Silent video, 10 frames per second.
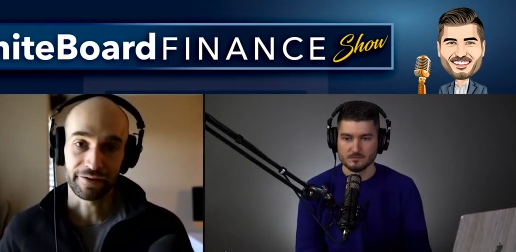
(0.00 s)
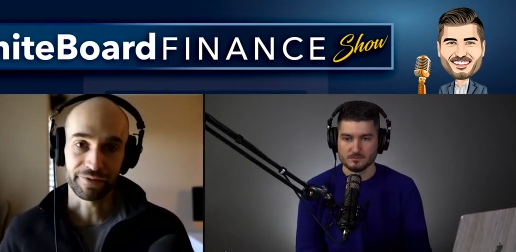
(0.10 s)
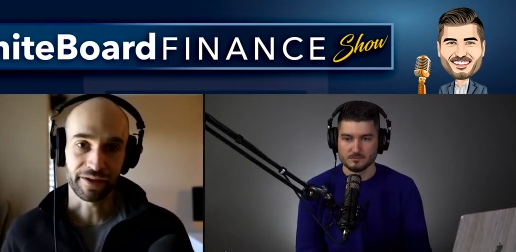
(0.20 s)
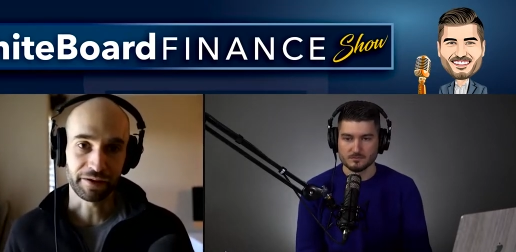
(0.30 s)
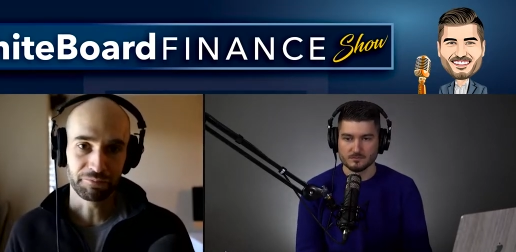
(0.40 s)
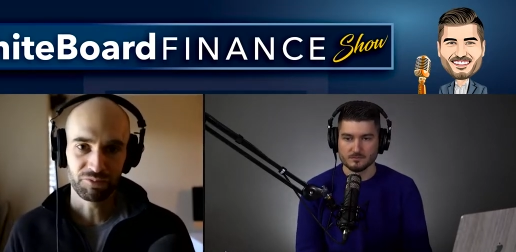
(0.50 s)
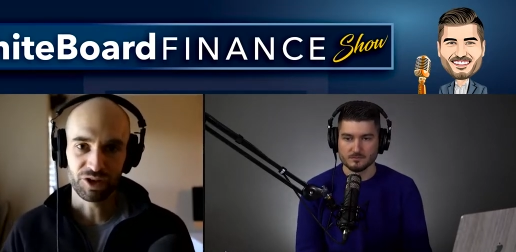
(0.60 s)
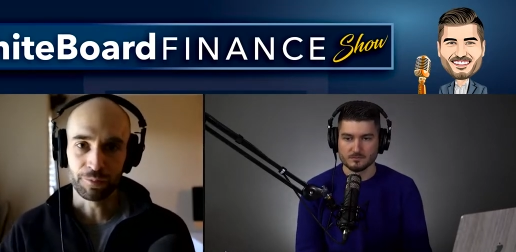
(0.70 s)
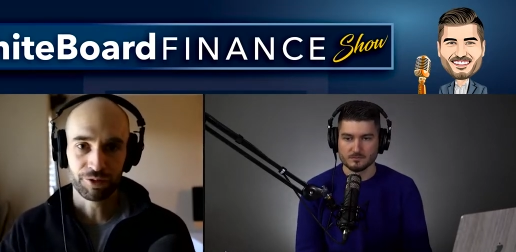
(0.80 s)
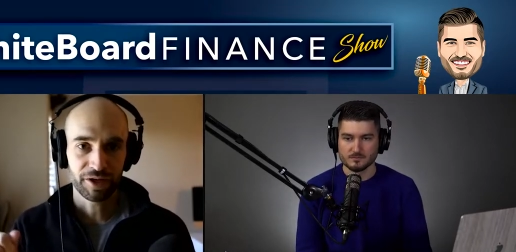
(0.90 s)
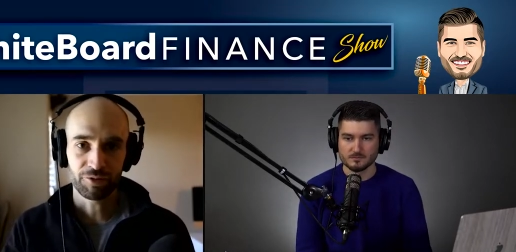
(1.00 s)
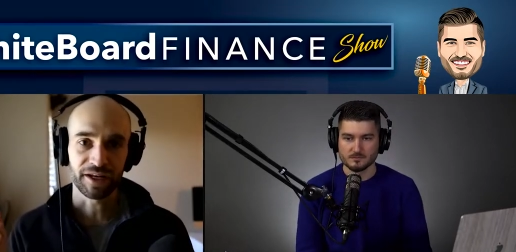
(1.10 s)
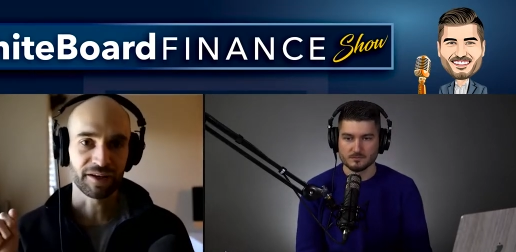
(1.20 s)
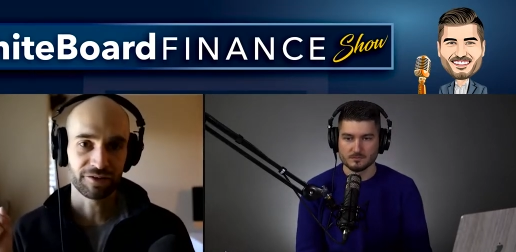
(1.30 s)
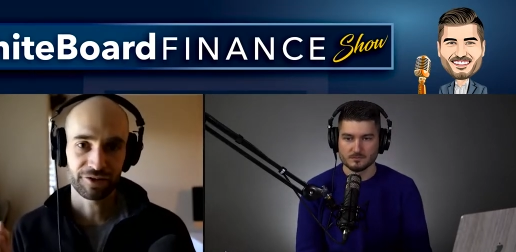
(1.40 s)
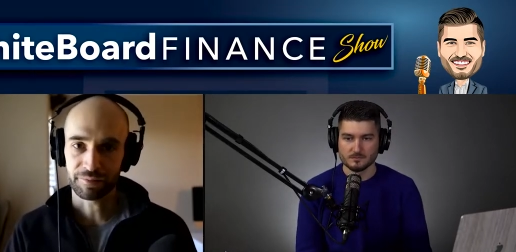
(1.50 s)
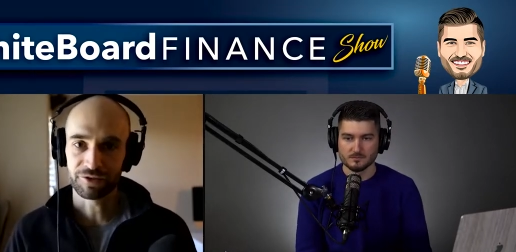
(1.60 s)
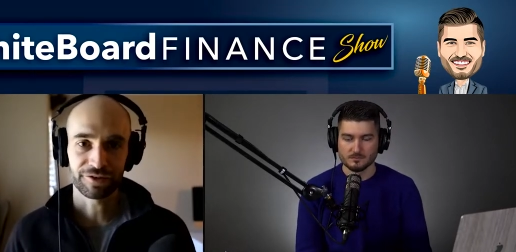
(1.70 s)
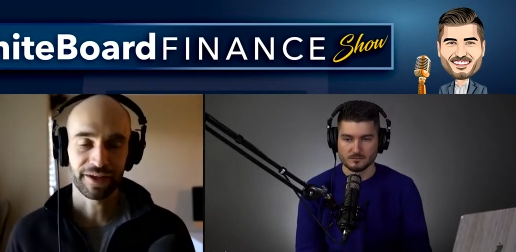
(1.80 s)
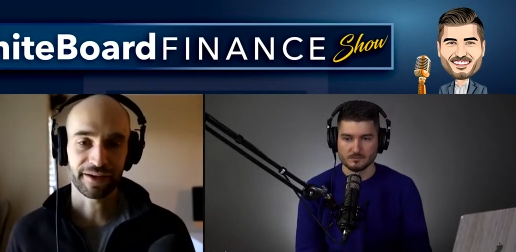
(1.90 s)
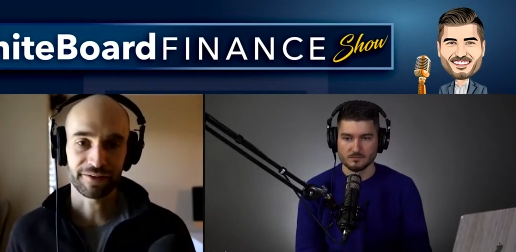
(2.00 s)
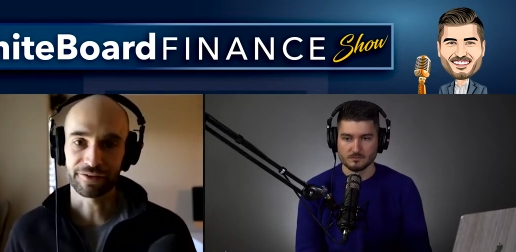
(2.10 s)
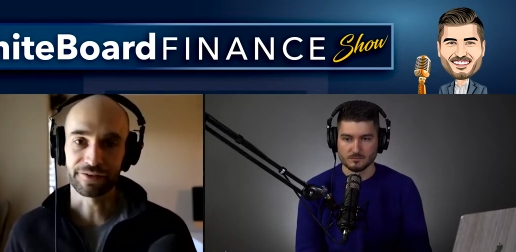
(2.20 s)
Speaker 1: and it was like you know pre-written took him two